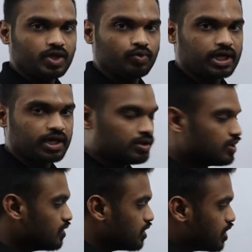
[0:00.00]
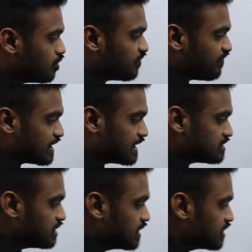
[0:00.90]
Okay, now if I
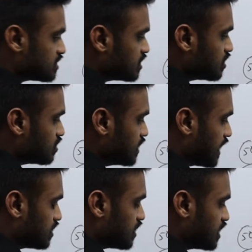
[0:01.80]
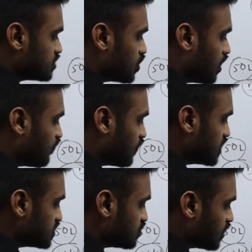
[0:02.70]
cancel this, they are in the ratio of
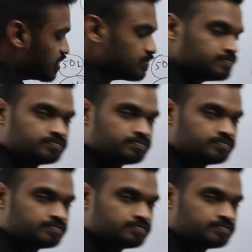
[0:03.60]
1:1.